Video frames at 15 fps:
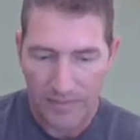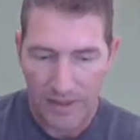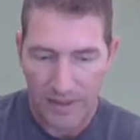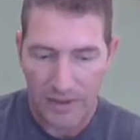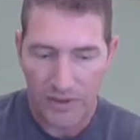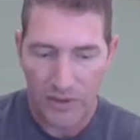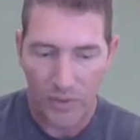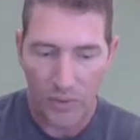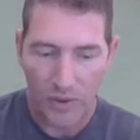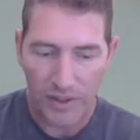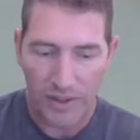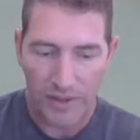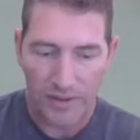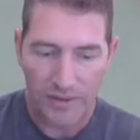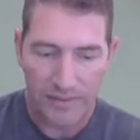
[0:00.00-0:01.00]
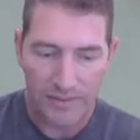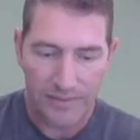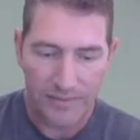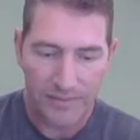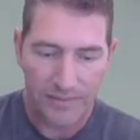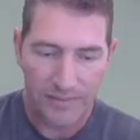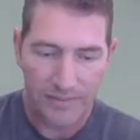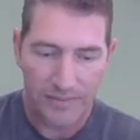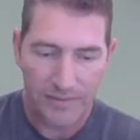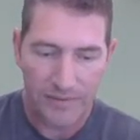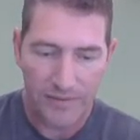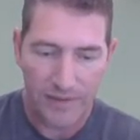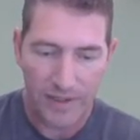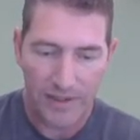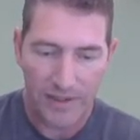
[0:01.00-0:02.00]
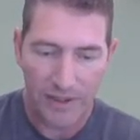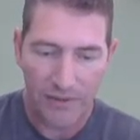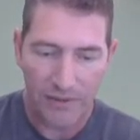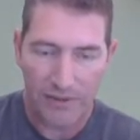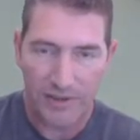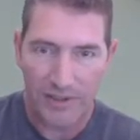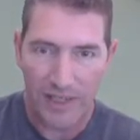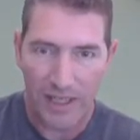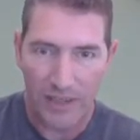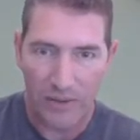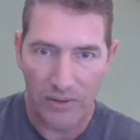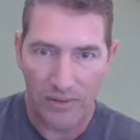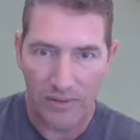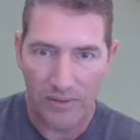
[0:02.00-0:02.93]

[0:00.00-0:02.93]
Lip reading: There's a rookie right there for Seattle,